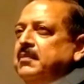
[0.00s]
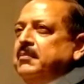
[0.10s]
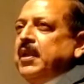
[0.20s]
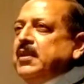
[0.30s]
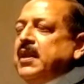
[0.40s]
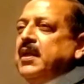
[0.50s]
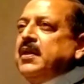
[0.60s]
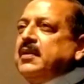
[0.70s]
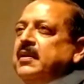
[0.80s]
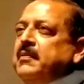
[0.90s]
be
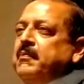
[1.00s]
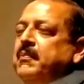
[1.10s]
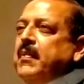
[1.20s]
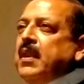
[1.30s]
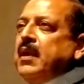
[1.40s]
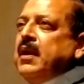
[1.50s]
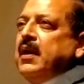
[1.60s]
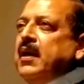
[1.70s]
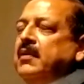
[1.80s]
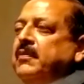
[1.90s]
there,
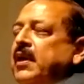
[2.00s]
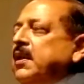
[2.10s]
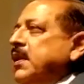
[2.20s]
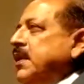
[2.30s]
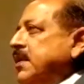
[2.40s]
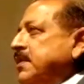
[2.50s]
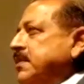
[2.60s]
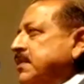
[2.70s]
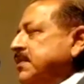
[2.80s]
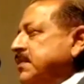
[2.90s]
and finally,
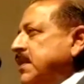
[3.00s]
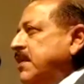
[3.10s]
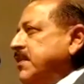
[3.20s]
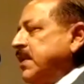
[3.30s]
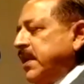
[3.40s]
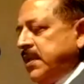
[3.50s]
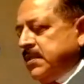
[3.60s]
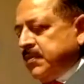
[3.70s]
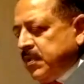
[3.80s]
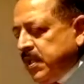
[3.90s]
having led
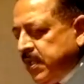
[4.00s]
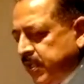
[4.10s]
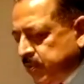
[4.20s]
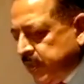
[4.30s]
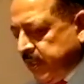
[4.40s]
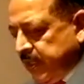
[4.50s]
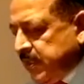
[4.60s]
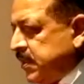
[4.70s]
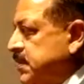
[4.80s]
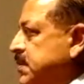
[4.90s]
us for nearly 20
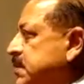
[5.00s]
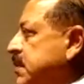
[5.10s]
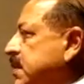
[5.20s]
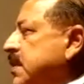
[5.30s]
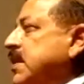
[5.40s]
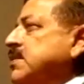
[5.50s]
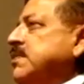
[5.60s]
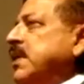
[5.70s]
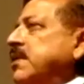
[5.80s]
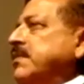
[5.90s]
years, it's
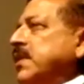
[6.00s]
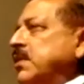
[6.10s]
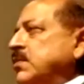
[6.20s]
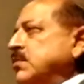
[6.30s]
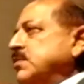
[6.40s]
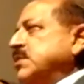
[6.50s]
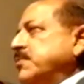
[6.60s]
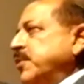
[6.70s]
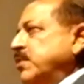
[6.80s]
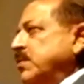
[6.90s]
very difficult to step
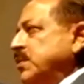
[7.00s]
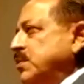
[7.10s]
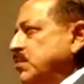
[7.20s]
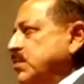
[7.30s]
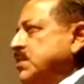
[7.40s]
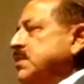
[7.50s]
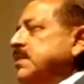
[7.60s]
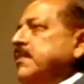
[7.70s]
into his shoes.